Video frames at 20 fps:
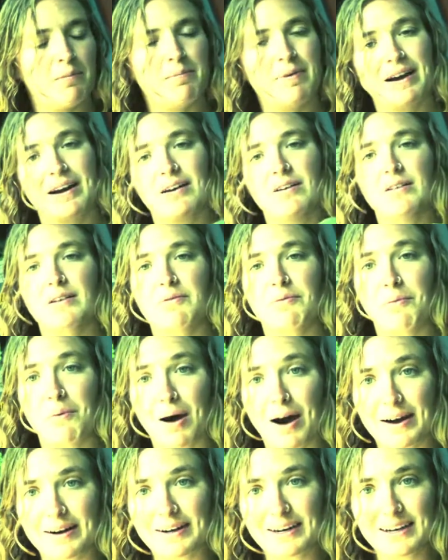barrel of
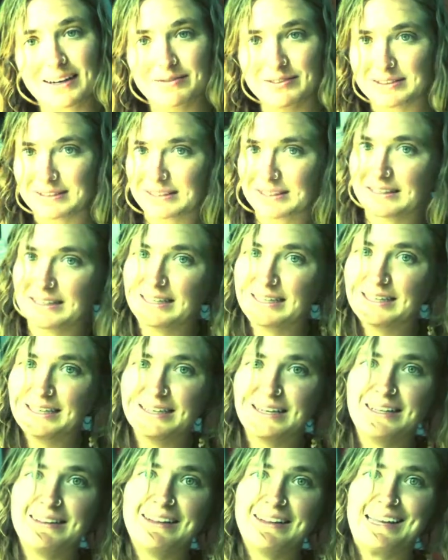water with the lid
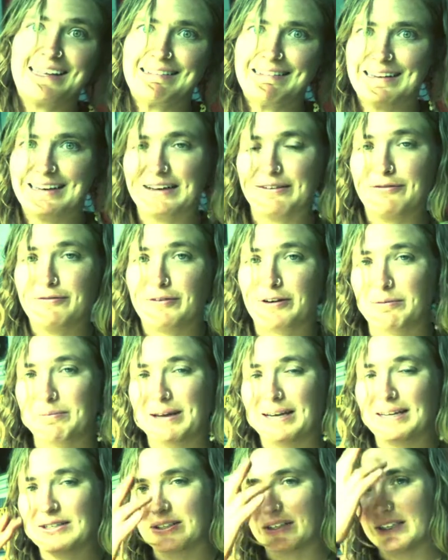and like let it
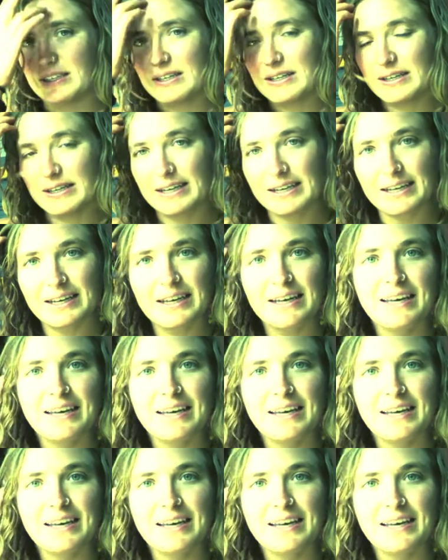ferment and cook